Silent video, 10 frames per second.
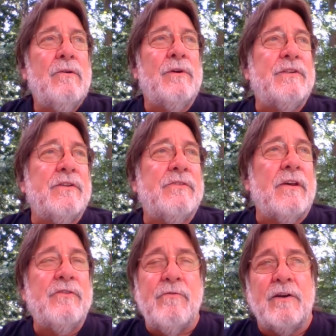which is
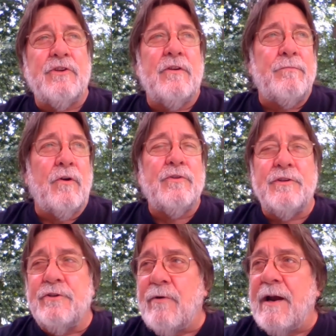a structured approach
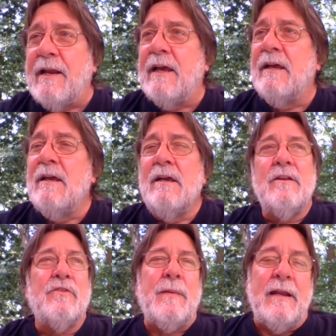to training.
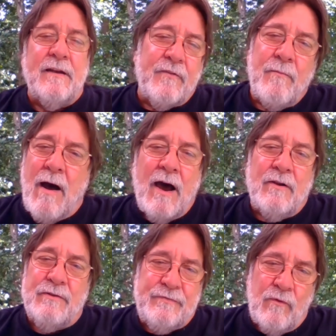There's many different
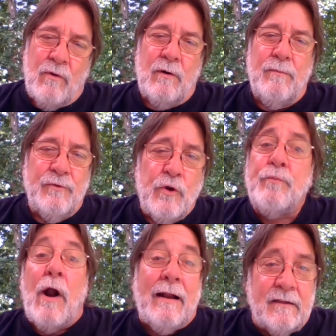models for new
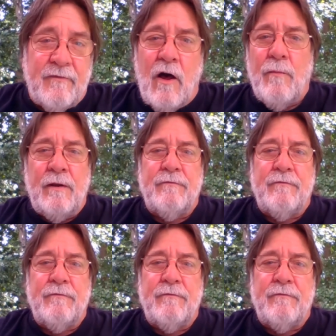product development